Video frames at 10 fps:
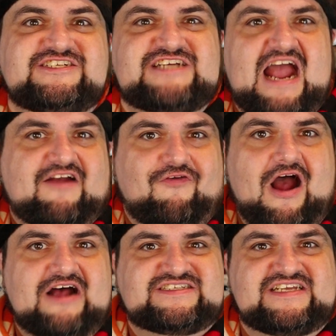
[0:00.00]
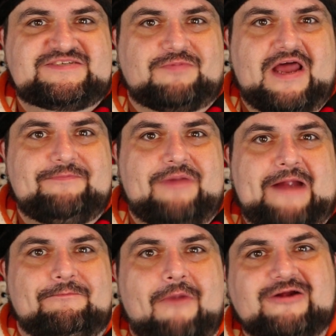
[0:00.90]
Jack Frost is played
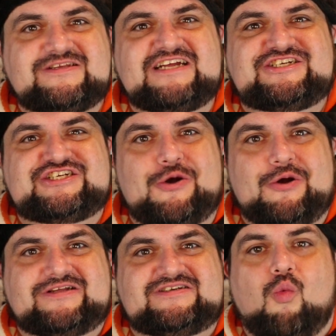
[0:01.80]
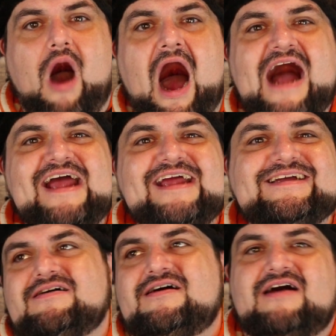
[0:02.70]
by Martin Short.
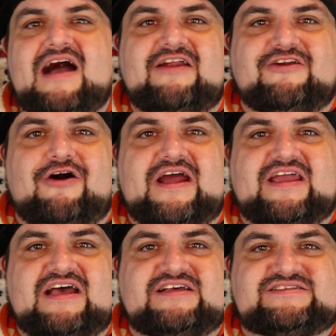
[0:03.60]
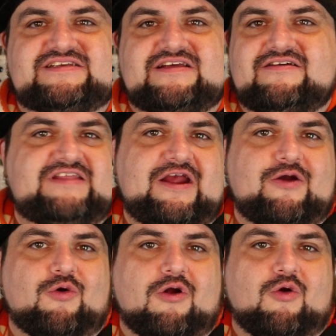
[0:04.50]
Why? Oh, I don't know. I guess they
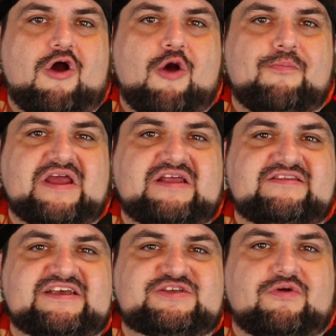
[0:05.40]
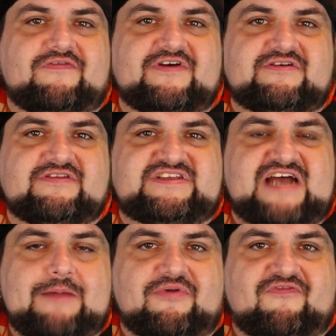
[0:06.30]
were hoping this would fill the
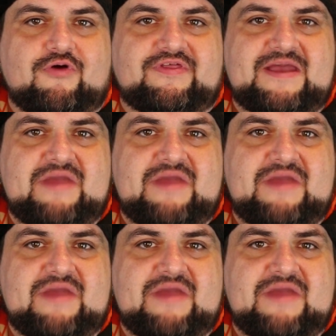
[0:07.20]
time before they